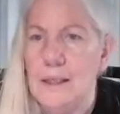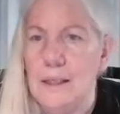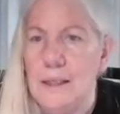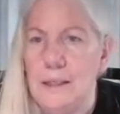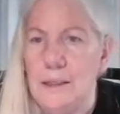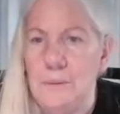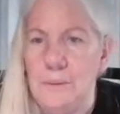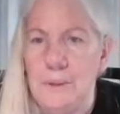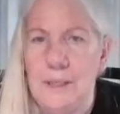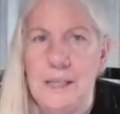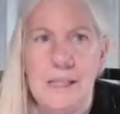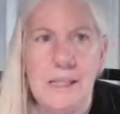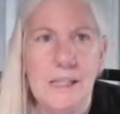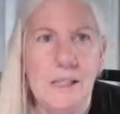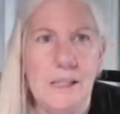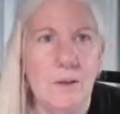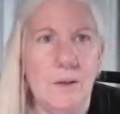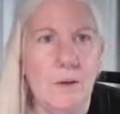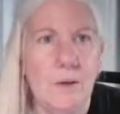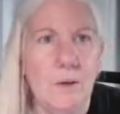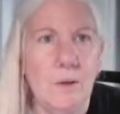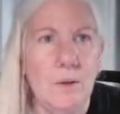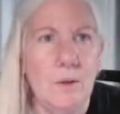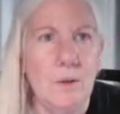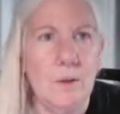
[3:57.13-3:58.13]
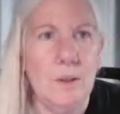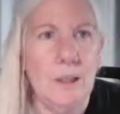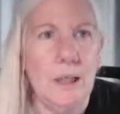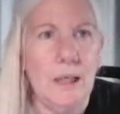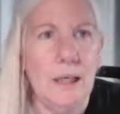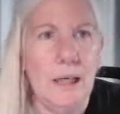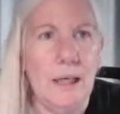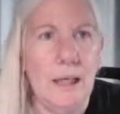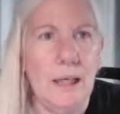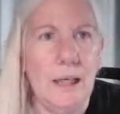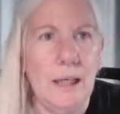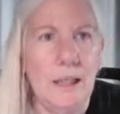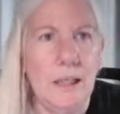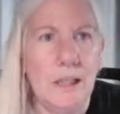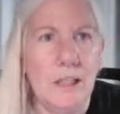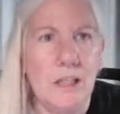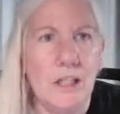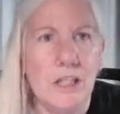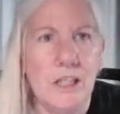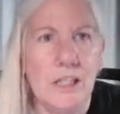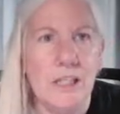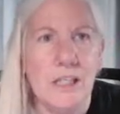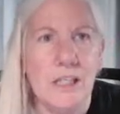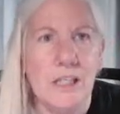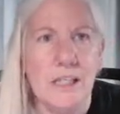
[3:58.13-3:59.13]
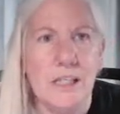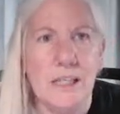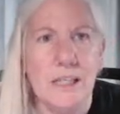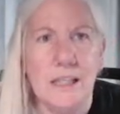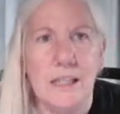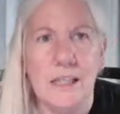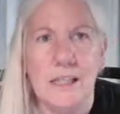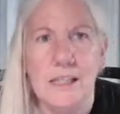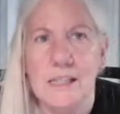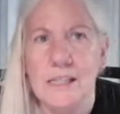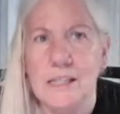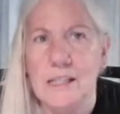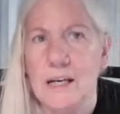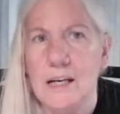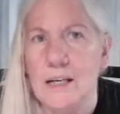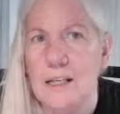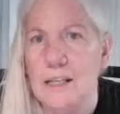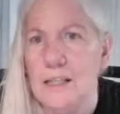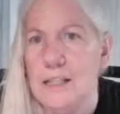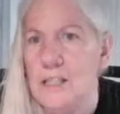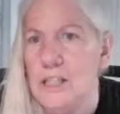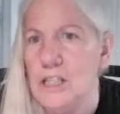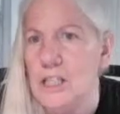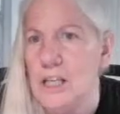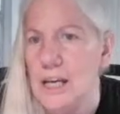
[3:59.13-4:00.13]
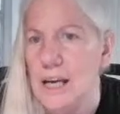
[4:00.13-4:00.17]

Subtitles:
Anyway, so go, and she's just getting started.